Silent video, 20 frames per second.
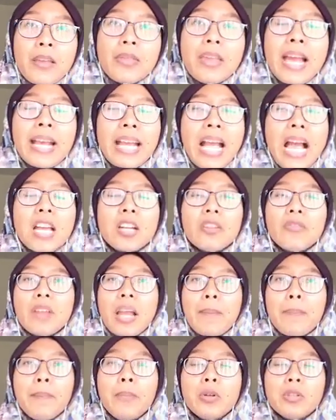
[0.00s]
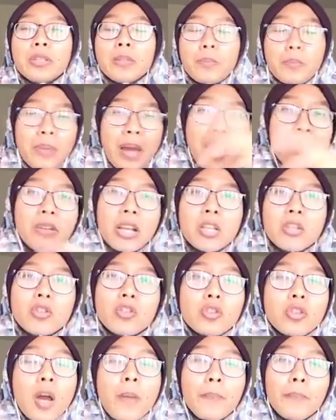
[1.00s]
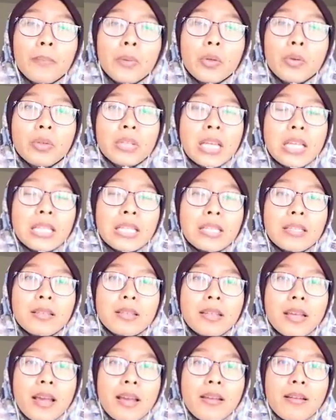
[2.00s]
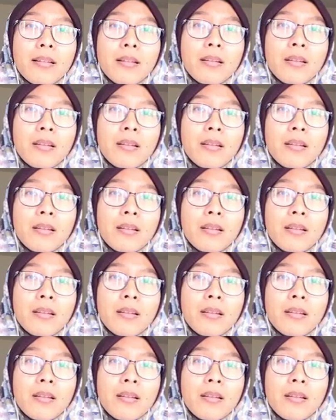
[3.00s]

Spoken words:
That kind of like puts a barrier and stop you, doesn't it?